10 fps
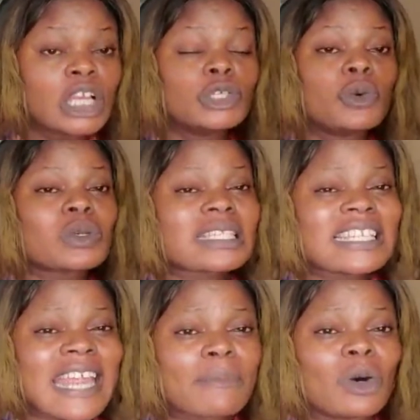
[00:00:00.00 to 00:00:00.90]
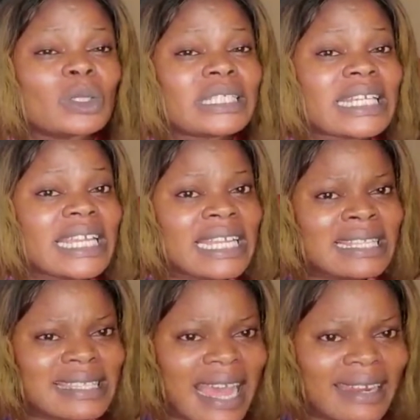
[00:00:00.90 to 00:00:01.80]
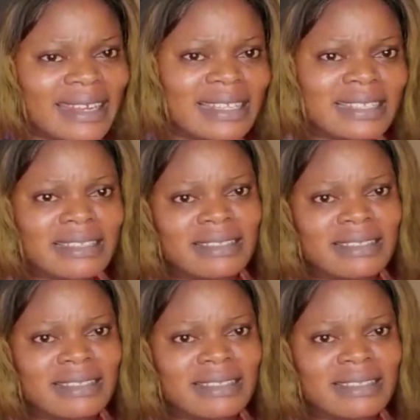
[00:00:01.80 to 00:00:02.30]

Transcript: You will see them on the internet